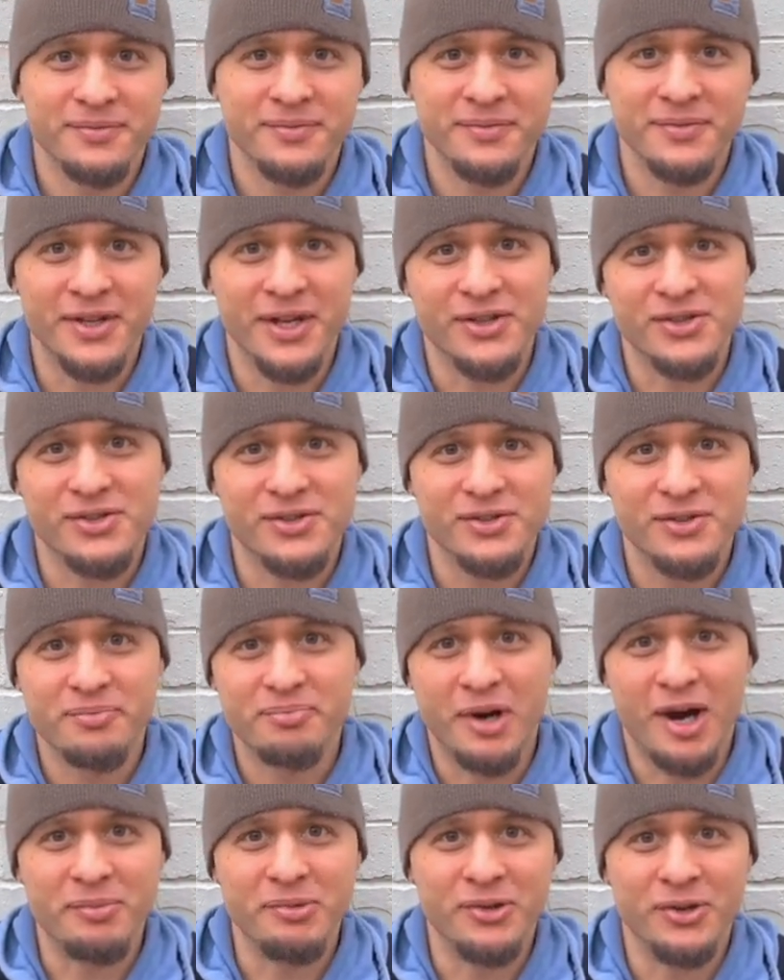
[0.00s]
that's
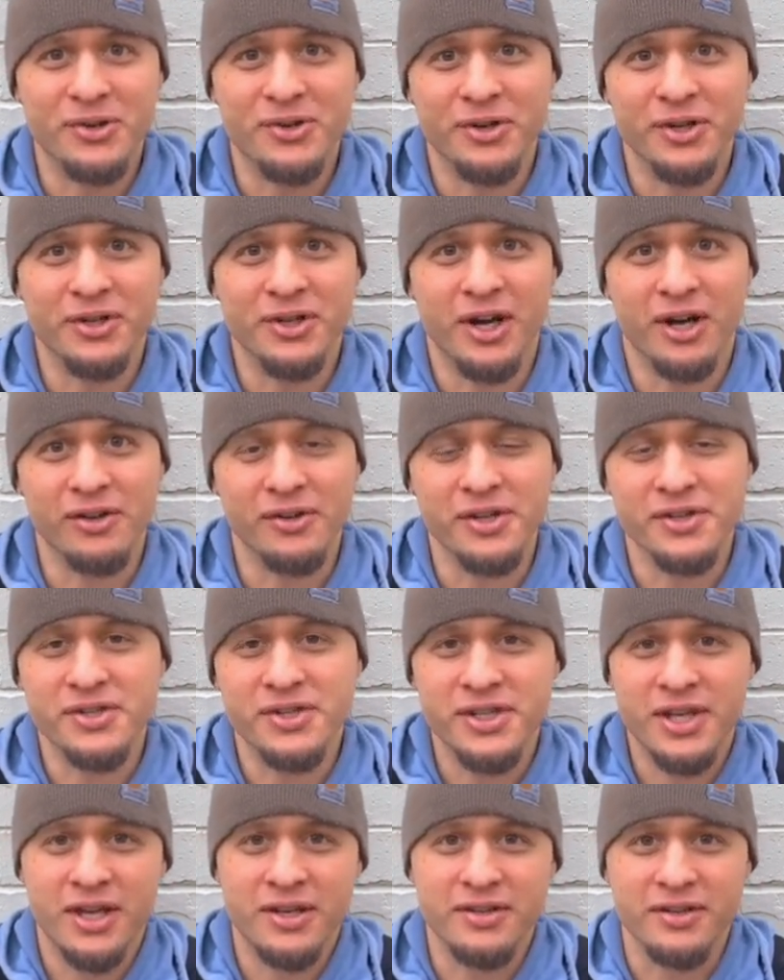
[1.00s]
popular during the holidays?
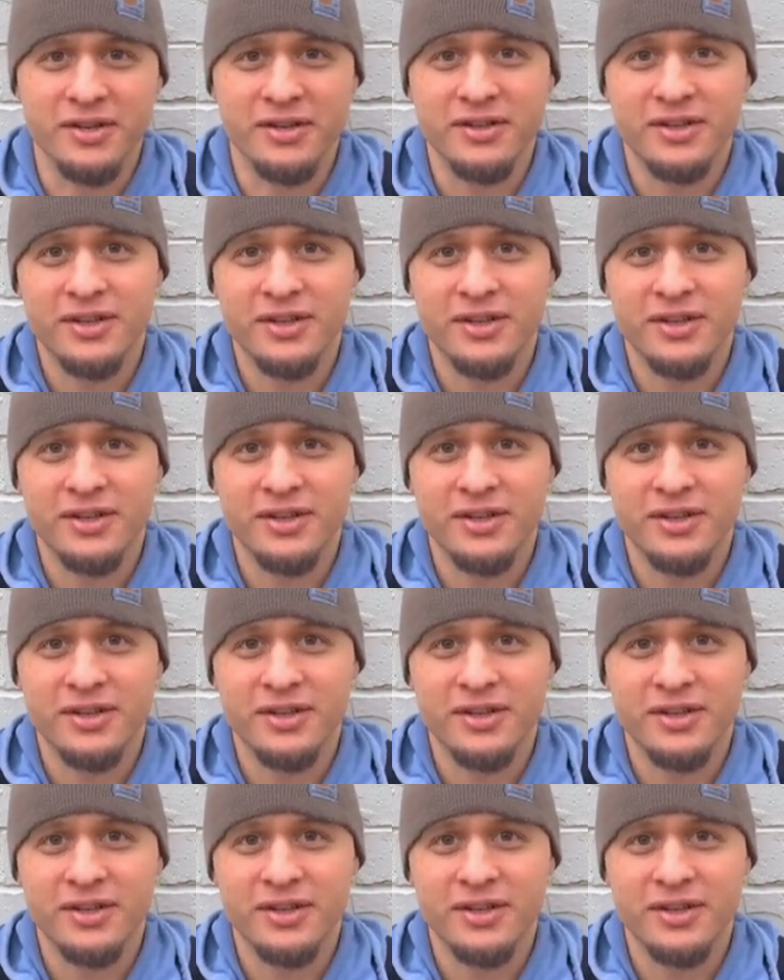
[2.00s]
Santa.